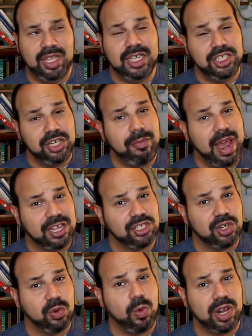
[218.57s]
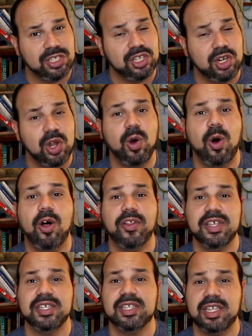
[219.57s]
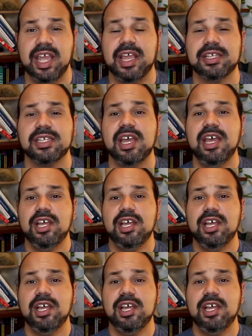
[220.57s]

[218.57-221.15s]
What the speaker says: dungeon master wants to know all these things.